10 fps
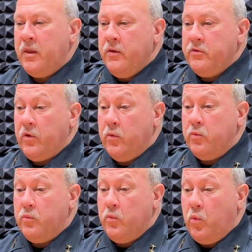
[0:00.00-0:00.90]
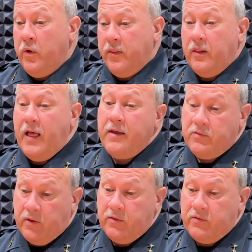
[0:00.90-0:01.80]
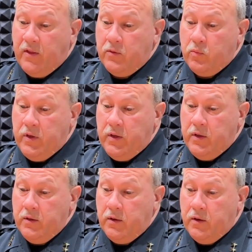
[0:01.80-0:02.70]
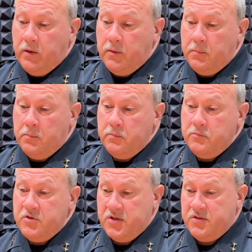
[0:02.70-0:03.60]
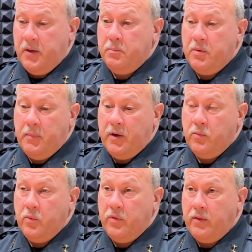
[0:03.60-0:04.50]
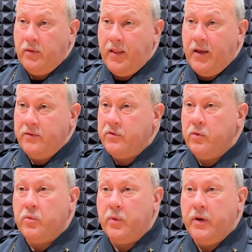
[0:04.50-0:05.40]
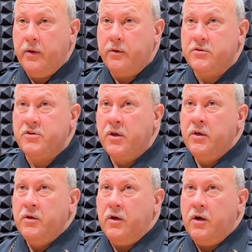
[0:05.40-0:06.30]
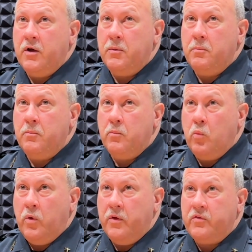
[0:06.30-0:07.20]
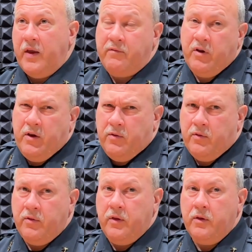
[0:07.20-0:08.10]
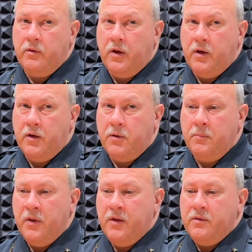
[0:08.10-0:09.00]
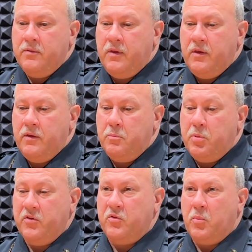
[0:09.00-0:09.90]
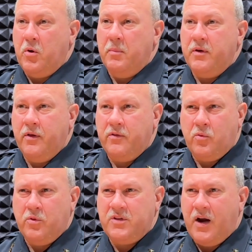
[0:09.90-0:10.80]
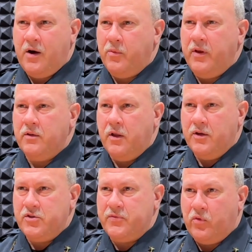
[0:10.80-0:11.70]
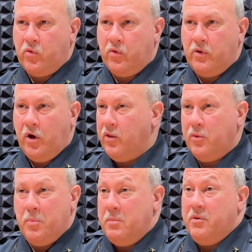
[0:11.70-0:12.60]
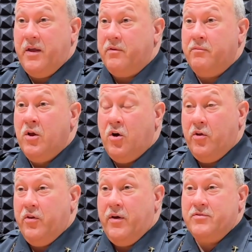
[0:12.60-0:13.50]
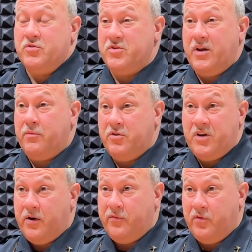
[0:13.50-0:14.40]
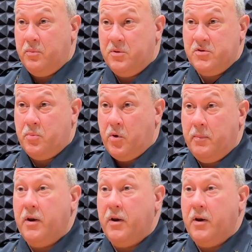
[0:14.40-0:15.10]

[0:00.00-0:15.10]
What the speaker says: So one of the last things that we just implemented within the last 2-3 years was every year the police department a retiree lunch for all the officers that have retired for the police department.